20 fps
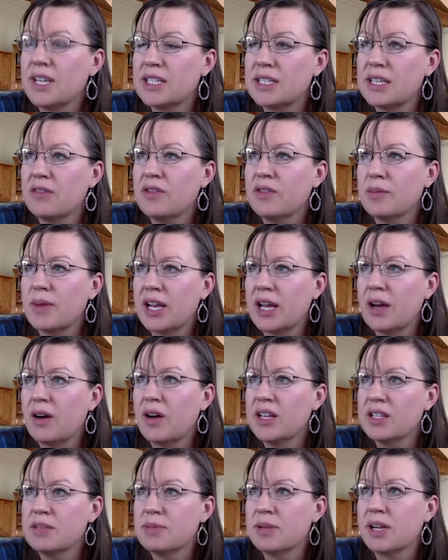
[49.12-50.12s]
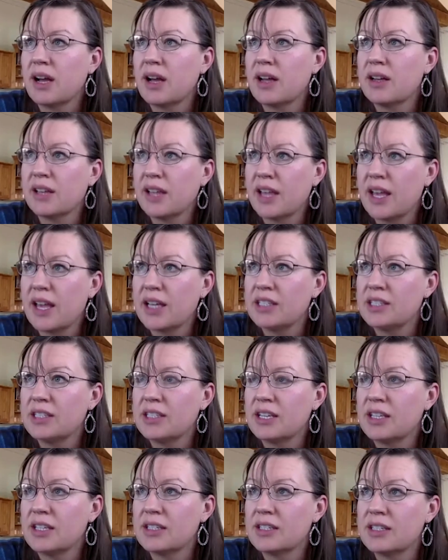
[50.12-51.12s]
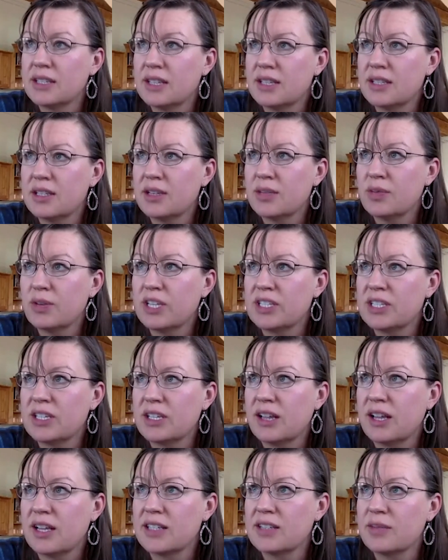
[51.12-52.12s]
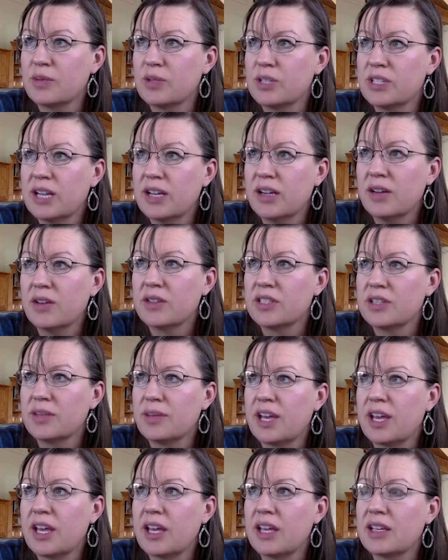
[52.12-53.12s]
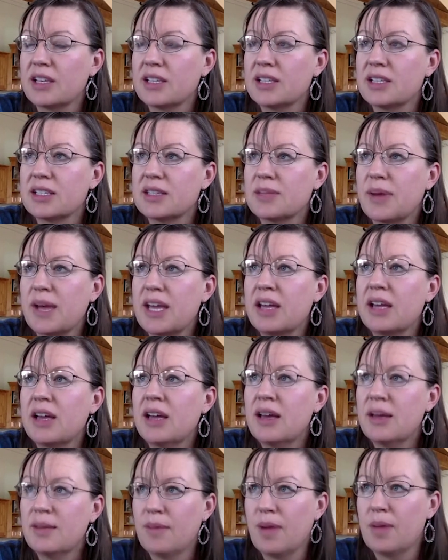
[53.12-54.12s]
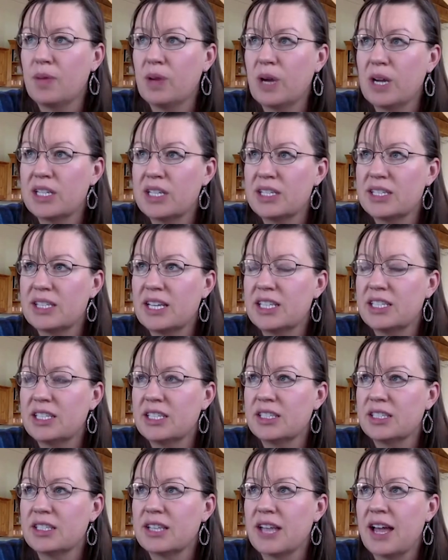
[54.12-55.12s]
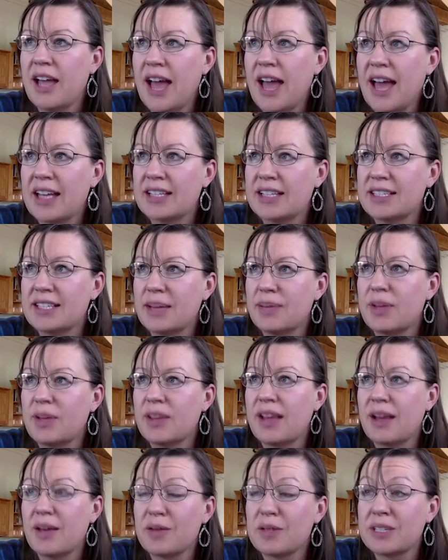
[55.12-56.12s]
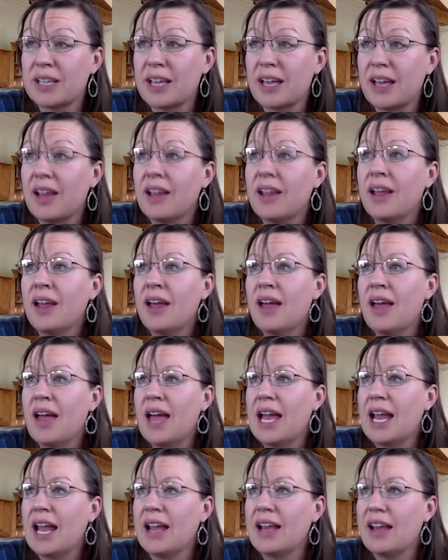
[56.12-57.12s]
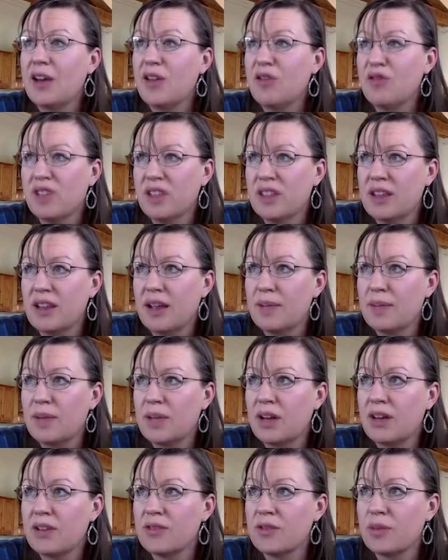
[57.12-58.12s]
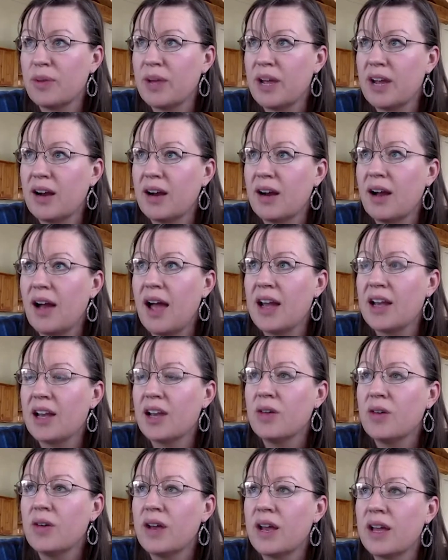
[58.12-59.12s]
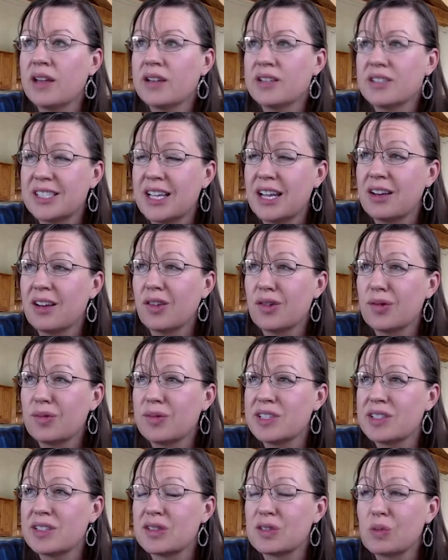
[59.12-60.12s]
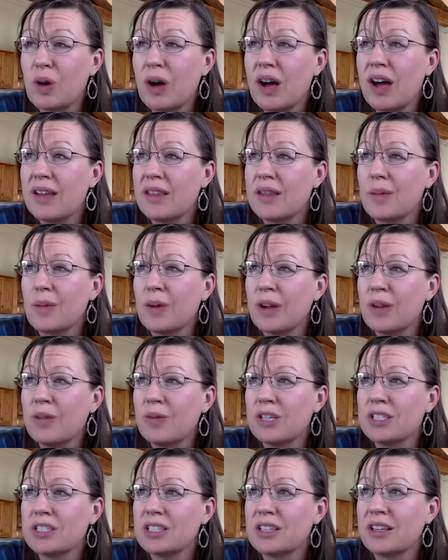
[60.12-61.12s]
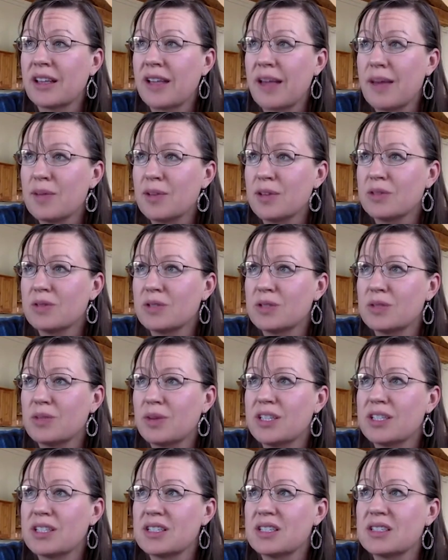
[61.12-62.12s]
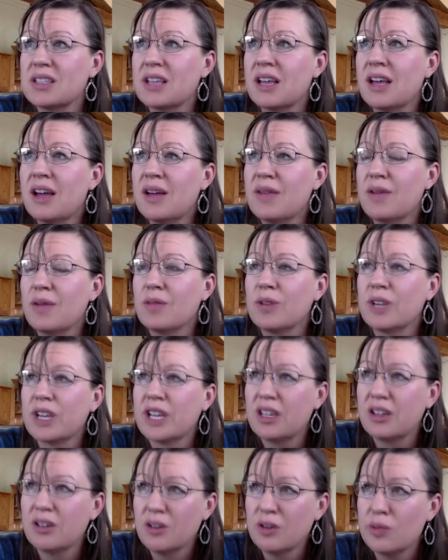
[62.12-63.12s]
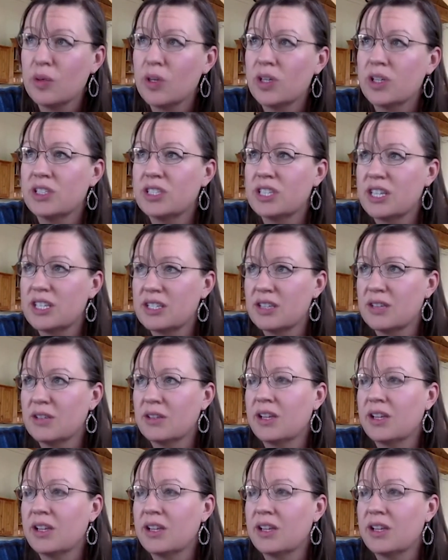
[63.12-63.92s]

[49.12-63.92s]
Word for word: Then myself and my now husband got engaged, and his sister pressed a glass of Prosecco into my hand, and despite my protestations, I had a sip, and that was it. And I now feel that I'm beyond repair. I know and I understand all the reasons why, the brainwashing, the chemical responses from reading your book,